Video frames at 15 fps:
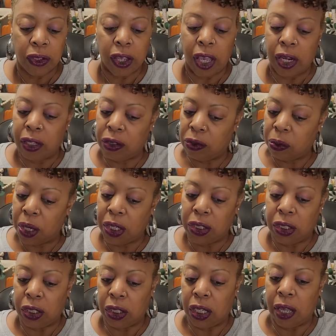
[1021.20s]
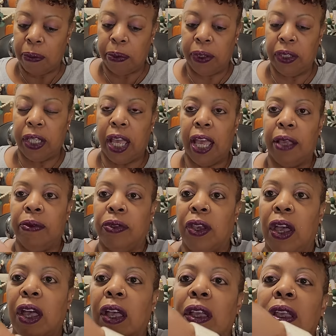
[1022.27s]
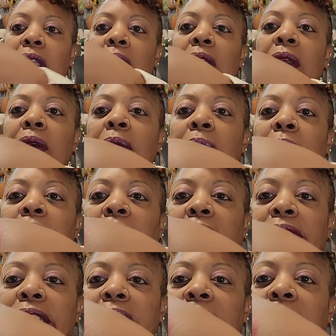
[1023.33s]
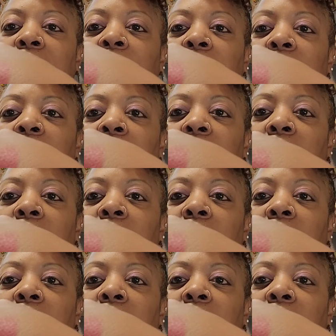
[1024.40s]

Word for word: Gotta swatch it a couple of times, y'all. But that's cute.